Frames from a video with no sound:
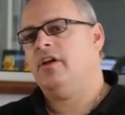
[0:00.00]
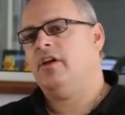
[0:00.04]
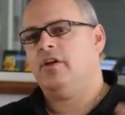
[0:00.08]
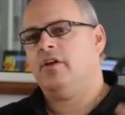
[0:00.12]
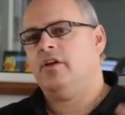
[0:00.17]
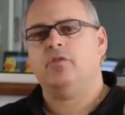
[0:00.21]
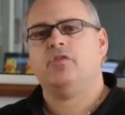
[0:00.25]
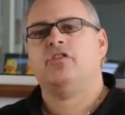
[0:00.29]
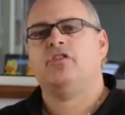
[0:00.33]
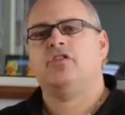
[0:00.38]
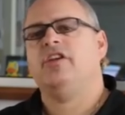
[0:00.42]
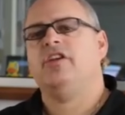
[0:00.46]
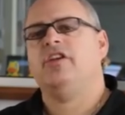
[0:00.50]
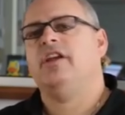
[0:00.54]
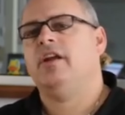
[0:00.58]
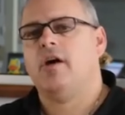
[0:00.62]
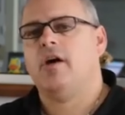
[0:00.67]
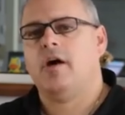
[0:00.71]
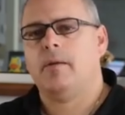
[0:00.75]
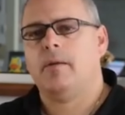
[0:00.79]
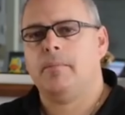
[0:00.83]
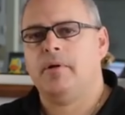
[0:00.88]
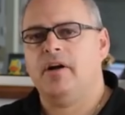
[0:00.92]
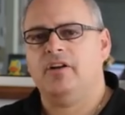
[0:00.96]
You've seen
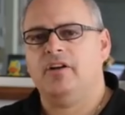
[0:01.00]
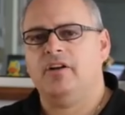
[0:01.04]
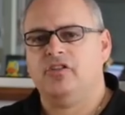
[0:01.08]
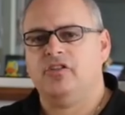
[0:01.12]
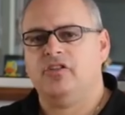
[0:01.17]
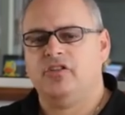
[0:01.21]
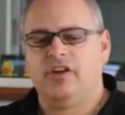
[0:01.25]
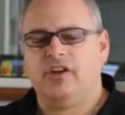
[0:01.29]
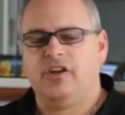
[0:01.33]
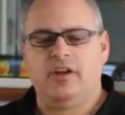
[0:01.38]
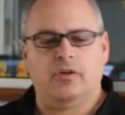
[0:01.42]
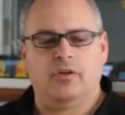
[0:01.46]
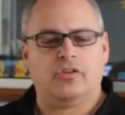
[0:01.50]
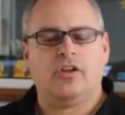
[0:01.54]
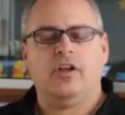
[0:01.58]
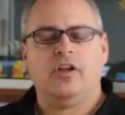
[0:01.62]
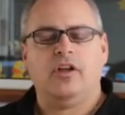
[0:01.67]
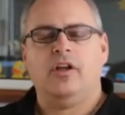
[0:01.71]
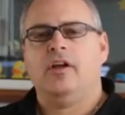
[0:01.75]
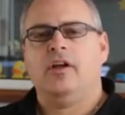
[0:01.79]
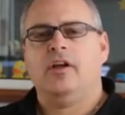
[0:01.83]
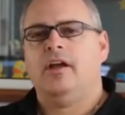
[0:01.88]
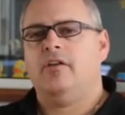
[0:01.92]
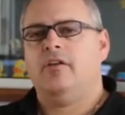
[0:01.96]
our pledge tiers.
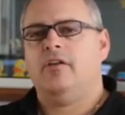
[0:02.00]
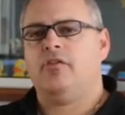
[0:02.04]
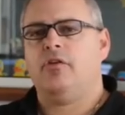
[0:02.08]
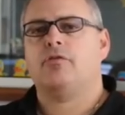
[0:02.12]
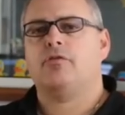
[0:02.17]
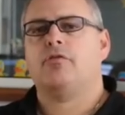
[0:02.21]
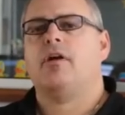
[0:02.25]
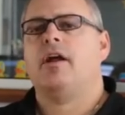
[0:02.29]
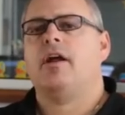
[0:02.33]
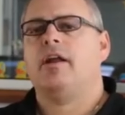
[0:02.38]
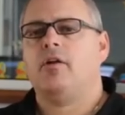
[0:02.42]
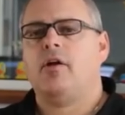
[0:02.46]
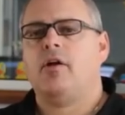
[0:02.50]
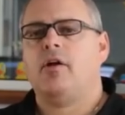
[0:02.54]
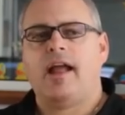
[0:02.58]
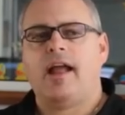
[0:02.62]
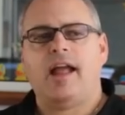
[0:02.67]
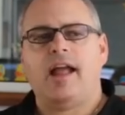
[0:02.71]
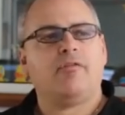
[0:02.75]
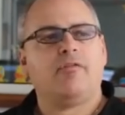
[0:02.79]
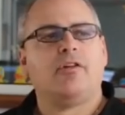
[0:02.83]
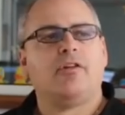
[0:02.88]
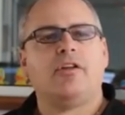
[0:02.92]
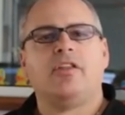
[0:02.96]
If you've read
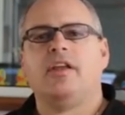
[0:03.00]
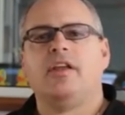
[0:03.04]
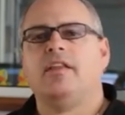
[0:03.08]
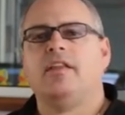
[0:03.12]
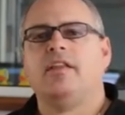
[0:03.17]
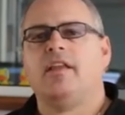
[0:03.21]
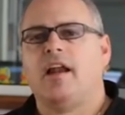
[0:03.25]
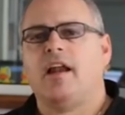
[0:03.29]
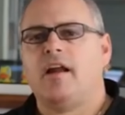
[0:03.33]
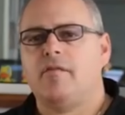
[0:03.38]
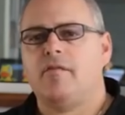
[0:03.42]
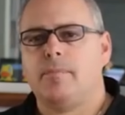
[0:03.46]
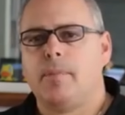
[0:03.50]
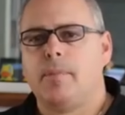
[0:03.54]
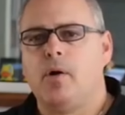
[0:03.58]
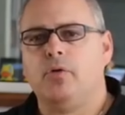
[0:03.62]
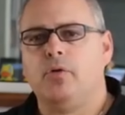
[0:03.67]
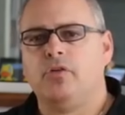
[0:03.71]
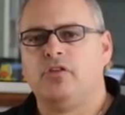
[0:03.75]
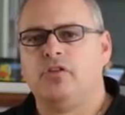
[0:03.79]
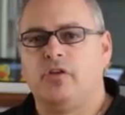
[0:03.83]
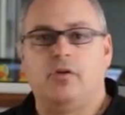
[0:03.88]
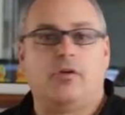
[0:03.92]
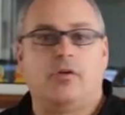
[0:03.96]
everything that I've
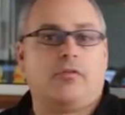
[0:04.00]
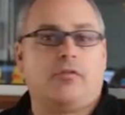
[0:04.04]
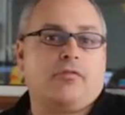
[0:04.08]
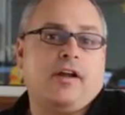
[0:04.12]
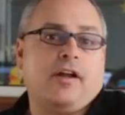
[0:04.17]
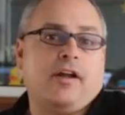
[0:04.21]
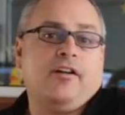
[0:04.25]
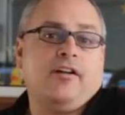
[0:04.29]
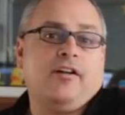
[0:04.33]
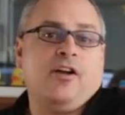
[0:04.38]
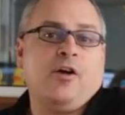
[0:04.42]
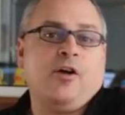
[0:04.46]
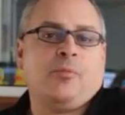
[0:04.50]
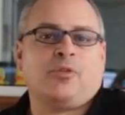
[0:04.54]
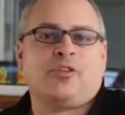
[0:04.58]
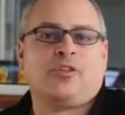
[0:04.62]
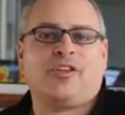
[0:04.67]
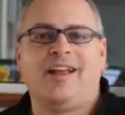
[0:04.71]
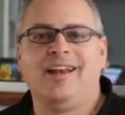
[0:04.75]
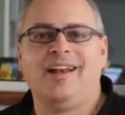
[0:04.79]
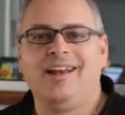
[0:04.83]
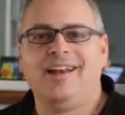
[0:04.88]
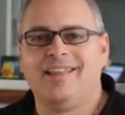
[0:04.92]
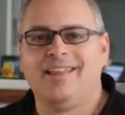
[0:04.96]
posted, or frankly almost
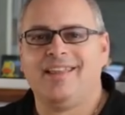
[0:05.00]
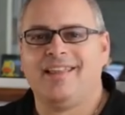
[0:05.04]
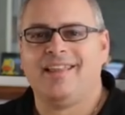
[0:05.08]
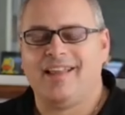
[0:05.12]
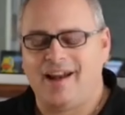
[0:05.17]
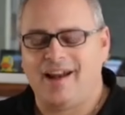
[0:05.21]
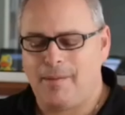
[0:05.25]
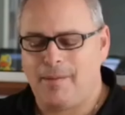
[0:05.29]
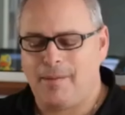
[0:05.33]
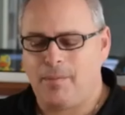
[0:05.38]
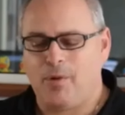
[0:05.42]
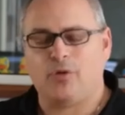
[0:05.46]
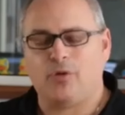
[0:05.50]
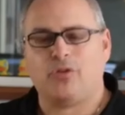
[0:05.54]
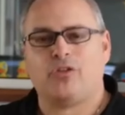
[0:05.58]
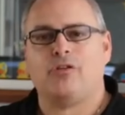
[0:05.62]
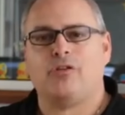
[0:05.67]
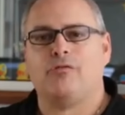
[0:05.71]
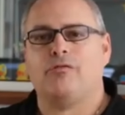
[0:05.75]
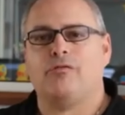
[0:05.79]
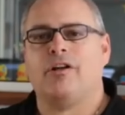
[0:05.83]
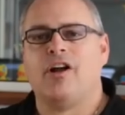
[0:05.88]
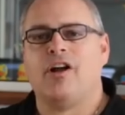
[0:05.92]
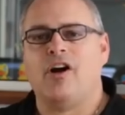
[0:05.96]
anything that I
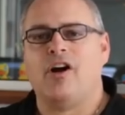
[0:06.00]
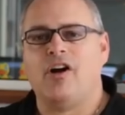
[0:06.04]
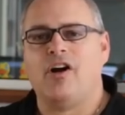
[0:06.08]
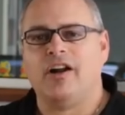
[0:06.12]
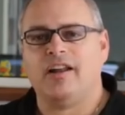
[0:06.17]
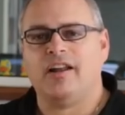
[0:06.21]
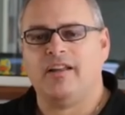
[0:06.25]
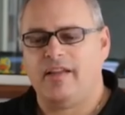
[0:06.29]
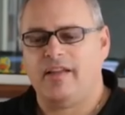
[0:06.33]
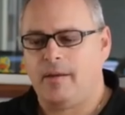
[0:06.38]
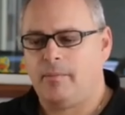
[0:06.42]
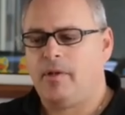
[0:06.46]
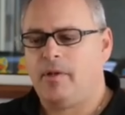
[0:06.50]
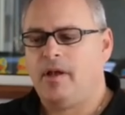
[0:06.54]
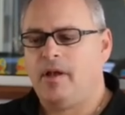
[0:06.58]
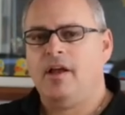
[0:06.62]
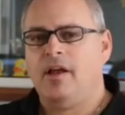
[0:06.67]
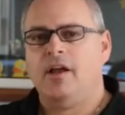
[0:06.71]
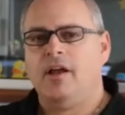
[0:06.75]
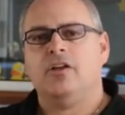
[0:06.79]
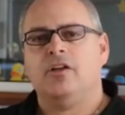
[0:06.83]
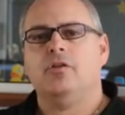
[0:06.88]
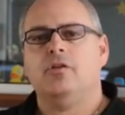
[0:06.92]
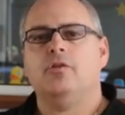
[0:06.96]
posted regarding them,
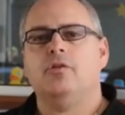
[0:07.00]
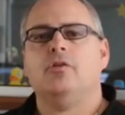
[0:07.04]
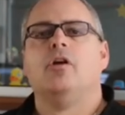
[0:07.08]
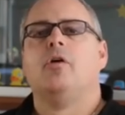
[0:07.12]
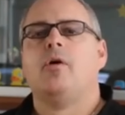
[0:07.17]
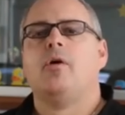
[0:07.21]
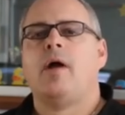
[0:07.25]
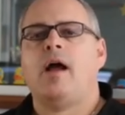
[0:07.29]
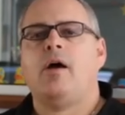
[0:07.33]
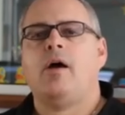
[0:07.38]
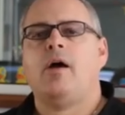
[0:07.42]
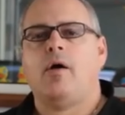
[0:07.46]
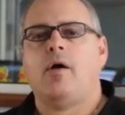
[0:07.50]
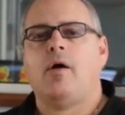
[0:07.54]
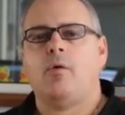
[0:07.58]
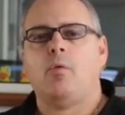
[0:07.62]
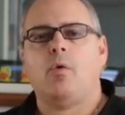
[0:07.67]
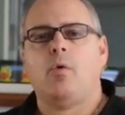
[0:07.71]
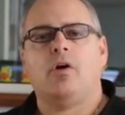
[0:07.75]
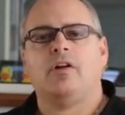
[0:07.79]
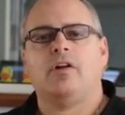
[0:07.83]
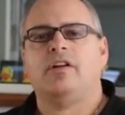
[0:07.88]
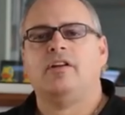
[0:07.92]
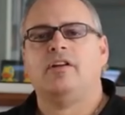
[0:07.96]
you know how I
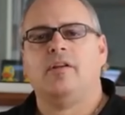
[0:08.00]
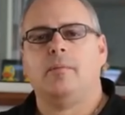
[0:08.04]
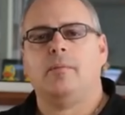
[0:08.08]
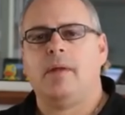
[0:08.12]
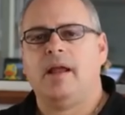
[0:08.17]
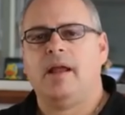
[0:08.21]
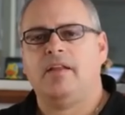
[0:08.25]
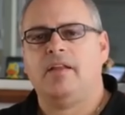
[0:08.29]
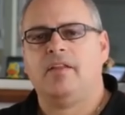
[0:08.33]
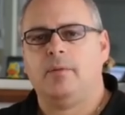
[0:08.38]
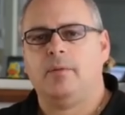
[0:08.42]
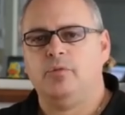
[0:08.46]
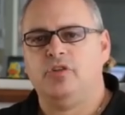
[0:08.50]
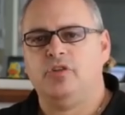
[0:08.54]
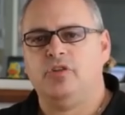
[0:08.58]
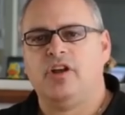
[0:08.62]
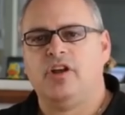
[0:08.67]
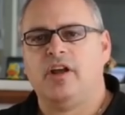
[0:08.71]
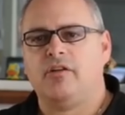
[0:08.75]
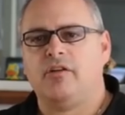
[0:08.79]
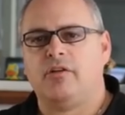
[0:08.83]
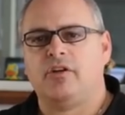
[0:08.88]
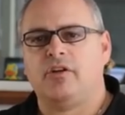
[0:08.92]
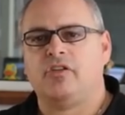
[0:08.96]
wanted to make them
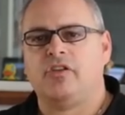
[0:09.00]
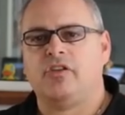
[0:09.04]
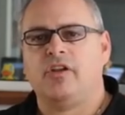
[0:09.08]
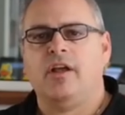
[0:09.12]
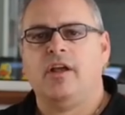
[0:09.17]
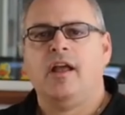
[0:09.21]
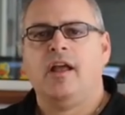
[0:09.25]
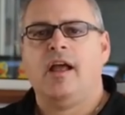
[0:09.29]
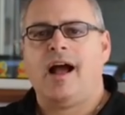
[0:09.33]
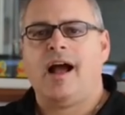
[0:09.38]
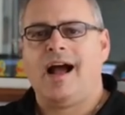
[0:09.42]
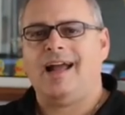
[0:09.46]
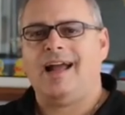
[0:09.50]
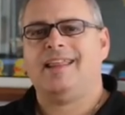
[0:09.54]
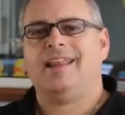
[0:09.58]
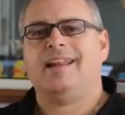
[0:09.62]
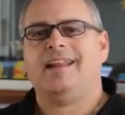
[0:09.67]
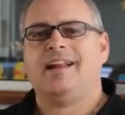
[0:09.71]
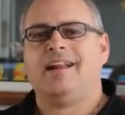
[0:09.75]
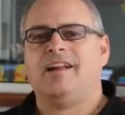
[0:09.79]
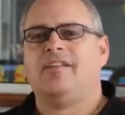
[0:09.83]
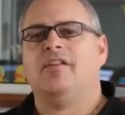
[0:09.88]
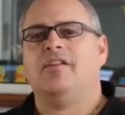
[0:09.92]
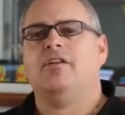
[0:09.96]
generous. I think
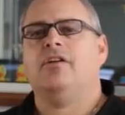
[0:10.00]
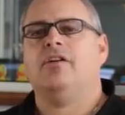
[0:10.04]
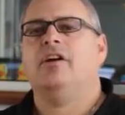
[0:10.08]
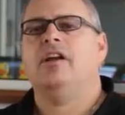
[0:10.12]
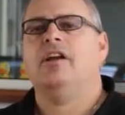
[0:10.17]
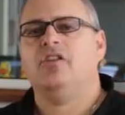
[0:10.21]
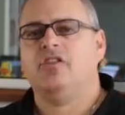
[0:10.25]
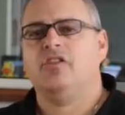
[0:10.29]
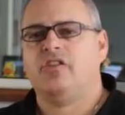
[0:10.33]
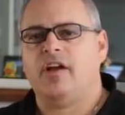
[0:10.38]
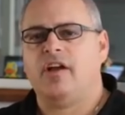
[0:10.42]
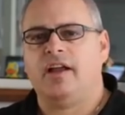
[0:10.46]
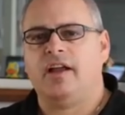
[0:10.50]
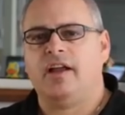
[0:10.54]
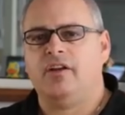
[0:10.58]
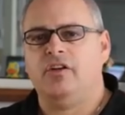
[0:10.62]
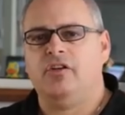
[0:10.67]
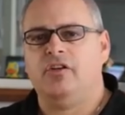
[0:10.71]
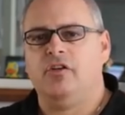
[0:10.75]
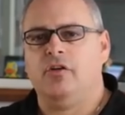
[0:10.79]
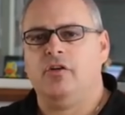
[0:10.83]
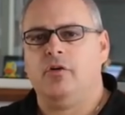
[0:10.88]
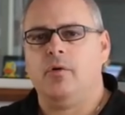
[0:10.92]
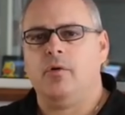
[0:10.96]
that's the least I can
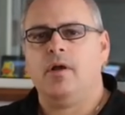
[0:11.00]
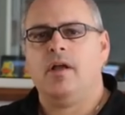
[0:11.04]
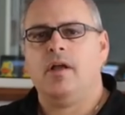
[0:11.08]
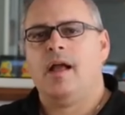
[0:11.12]
do.